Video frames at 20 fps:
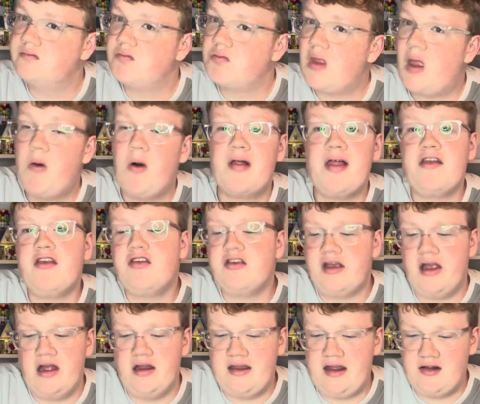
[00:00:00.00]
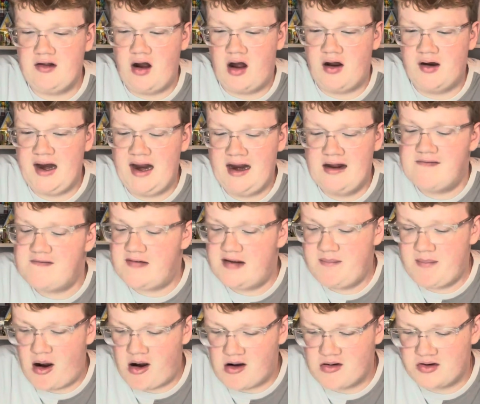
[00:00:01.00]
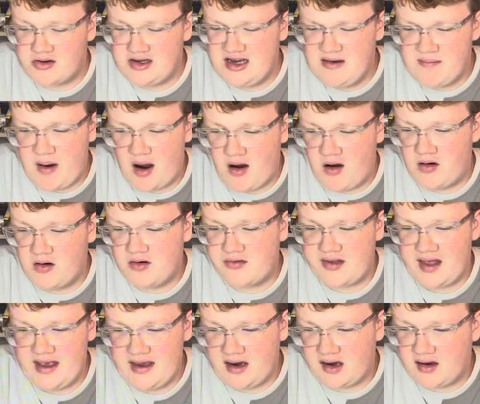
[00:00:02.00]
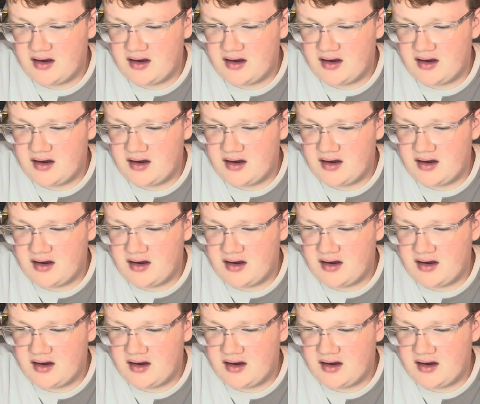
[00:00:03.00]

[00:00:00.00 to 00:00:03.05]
Well, let's just continue on, and if he barks, he barks. Like,